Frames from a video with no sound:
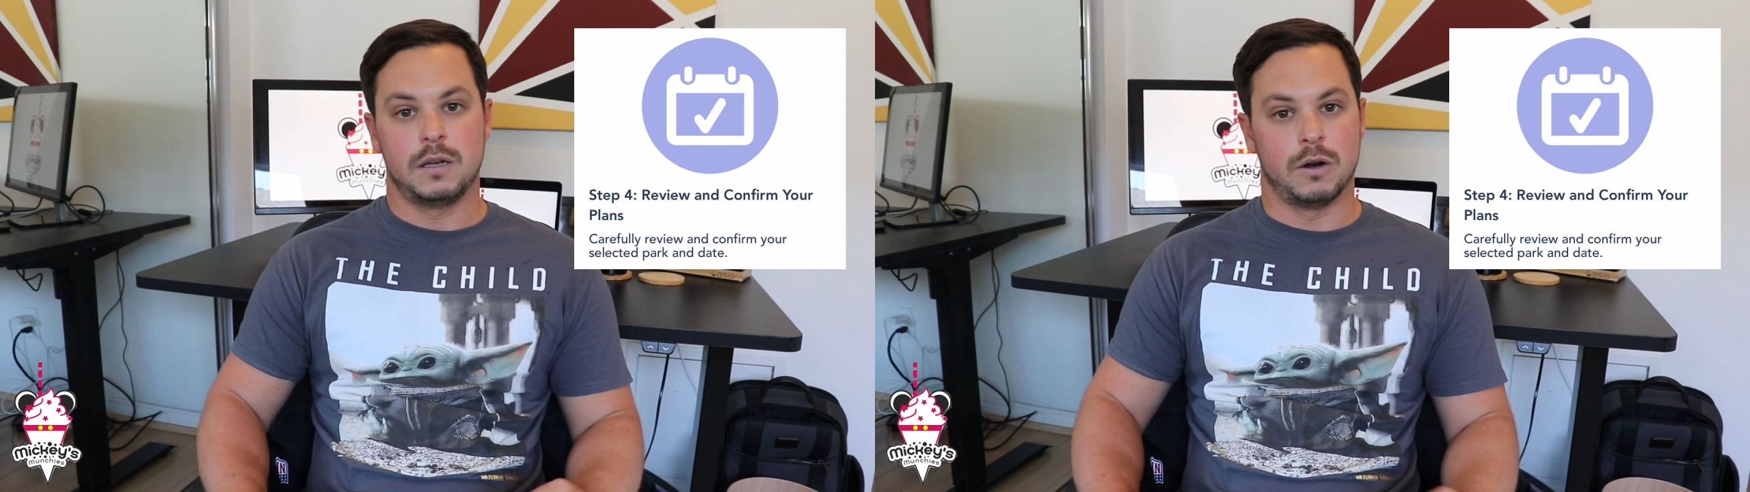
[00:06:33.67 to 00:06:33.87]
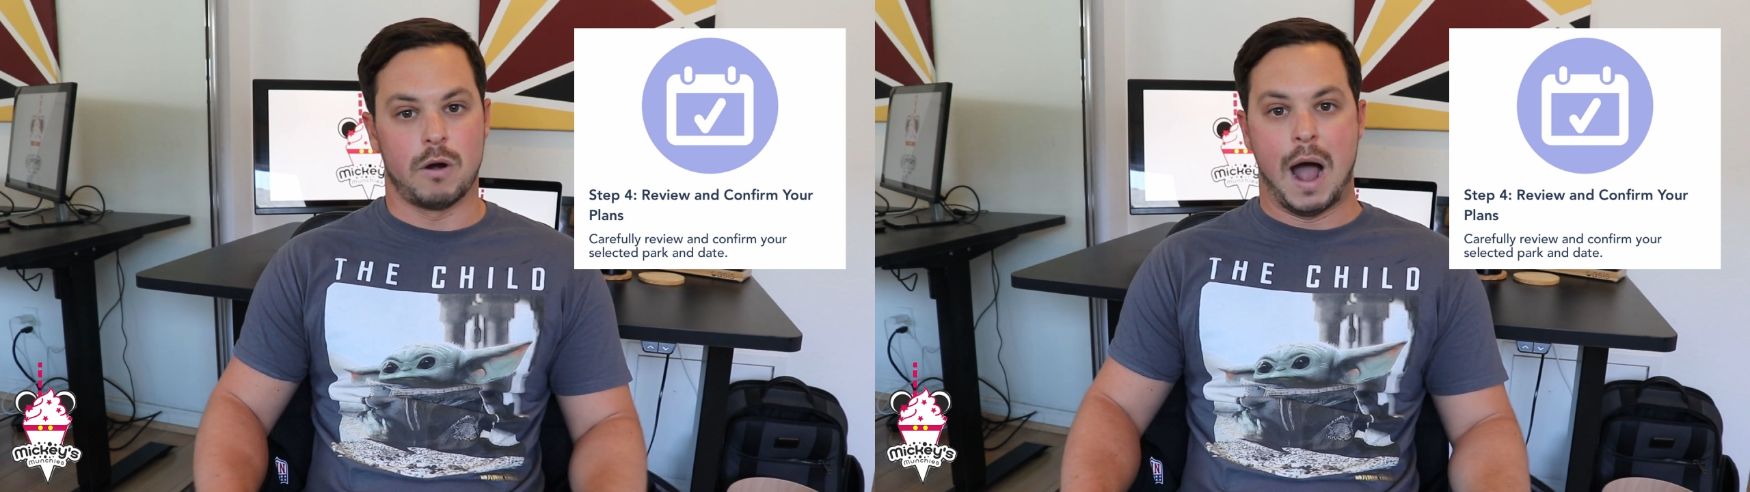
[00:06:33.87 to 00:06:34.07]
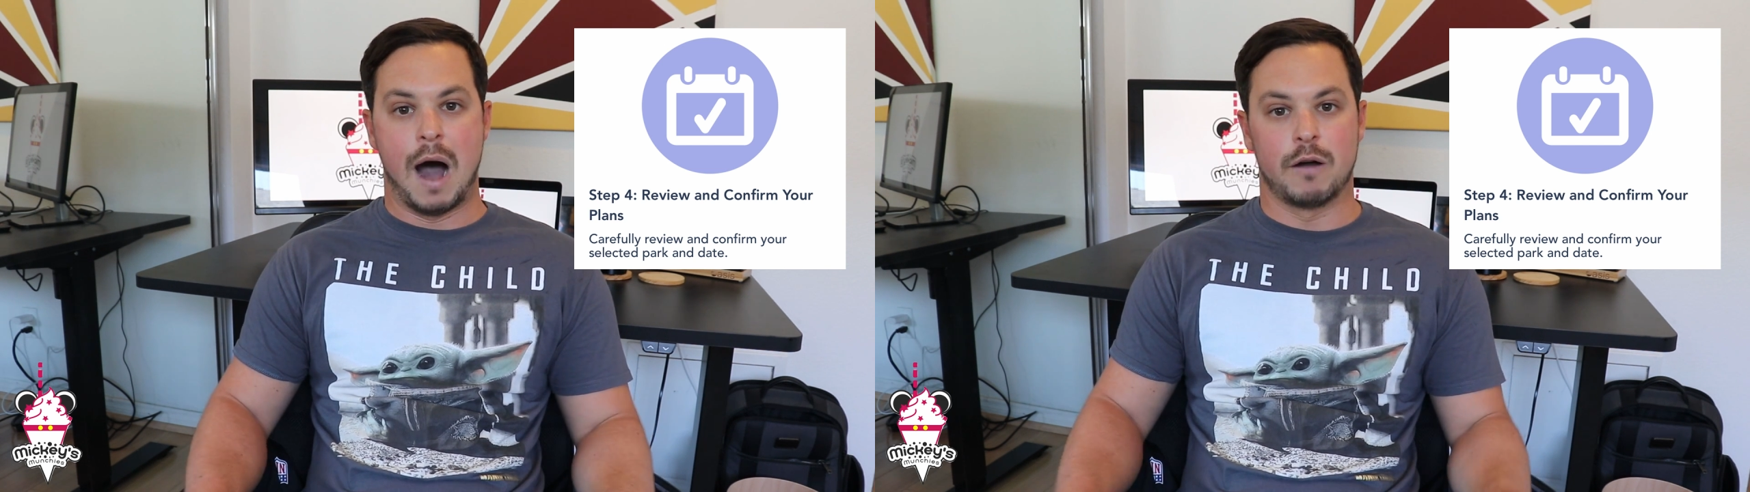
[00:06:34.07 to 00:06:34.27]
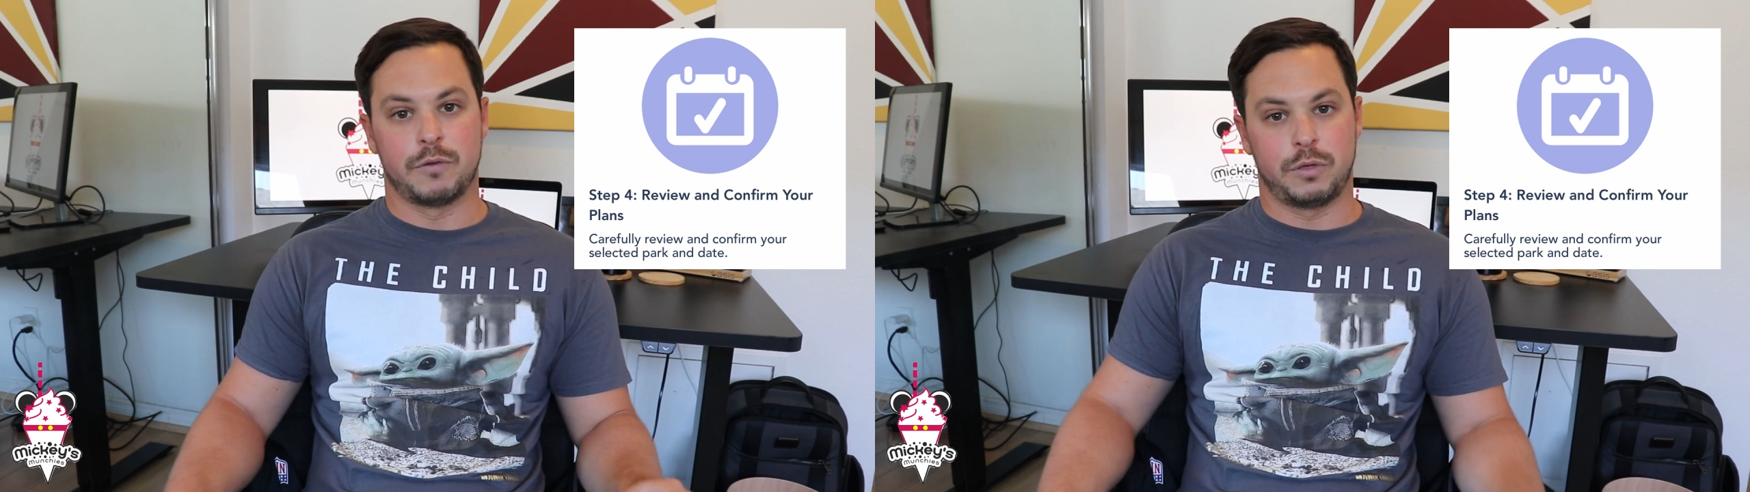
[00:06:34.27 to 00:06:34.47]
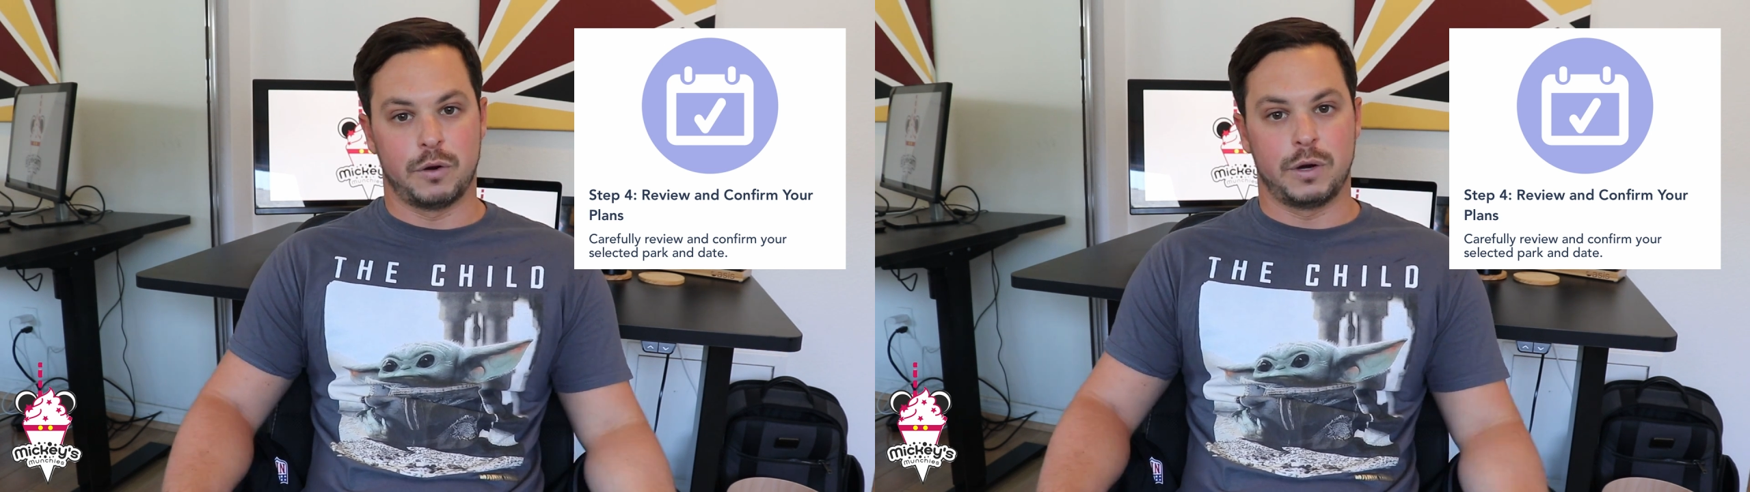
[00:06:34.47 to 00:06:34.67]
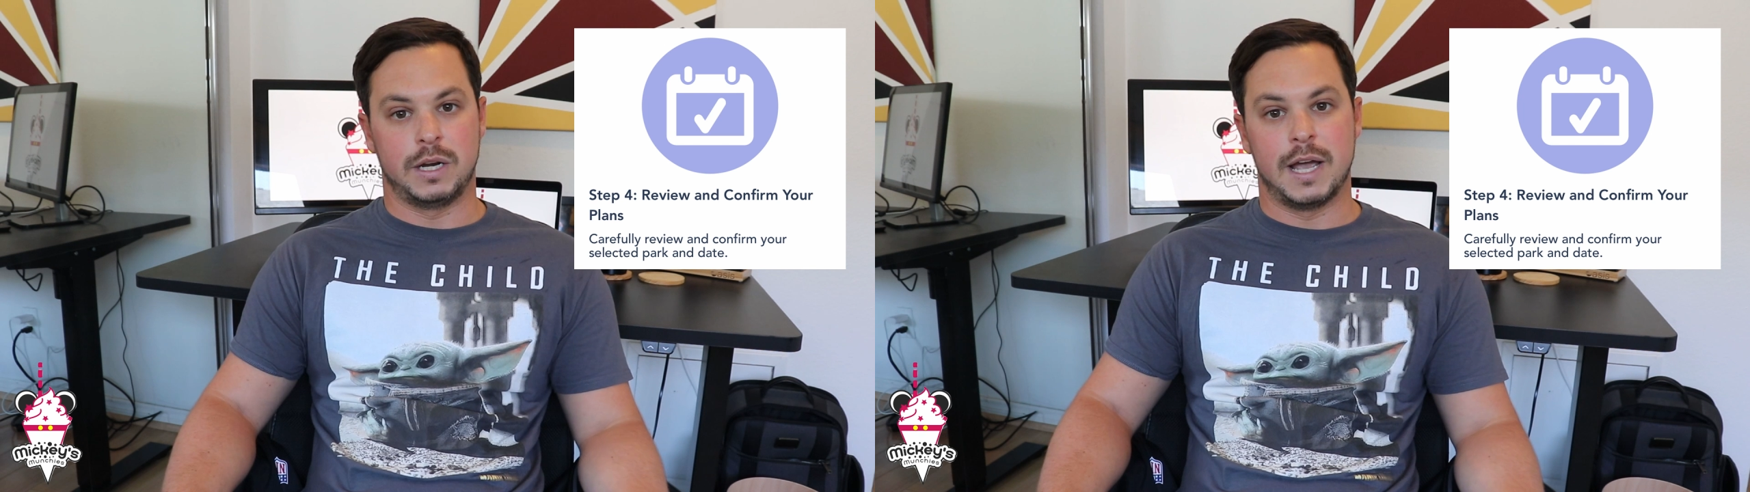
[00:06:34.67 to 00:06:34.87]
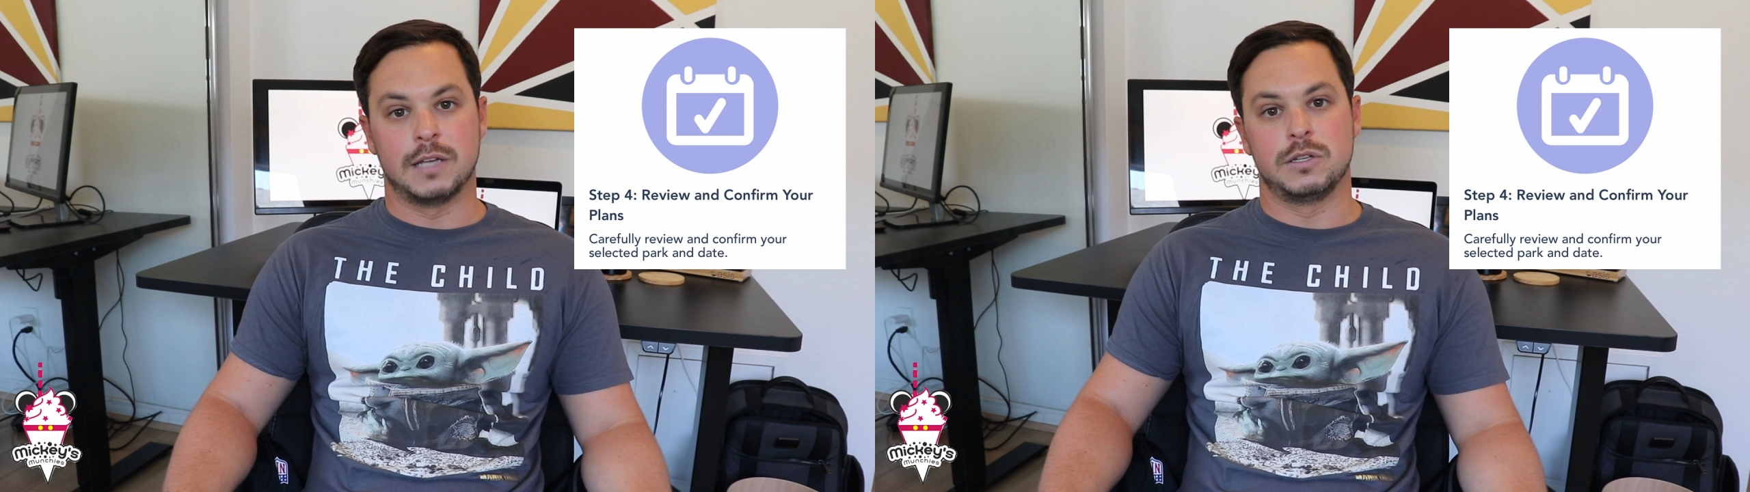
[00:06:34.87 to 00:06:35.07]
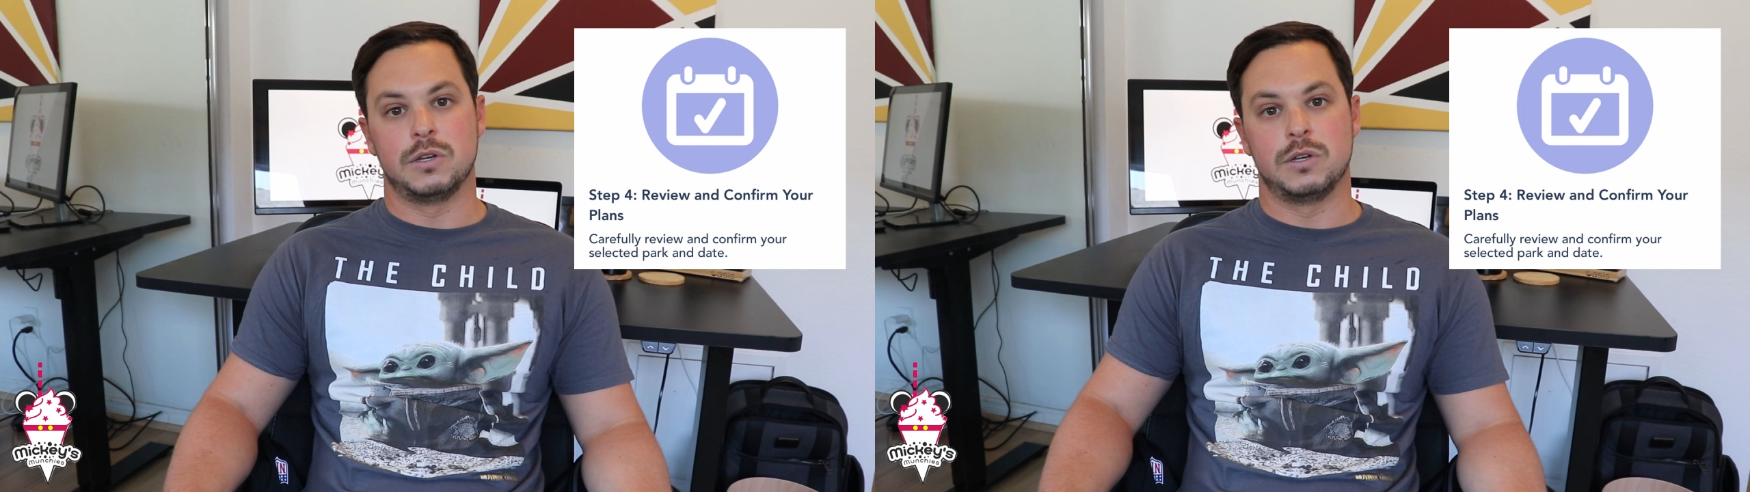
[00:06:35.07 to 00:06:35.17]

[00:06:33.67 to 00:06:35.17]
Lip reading: you're out for 30 days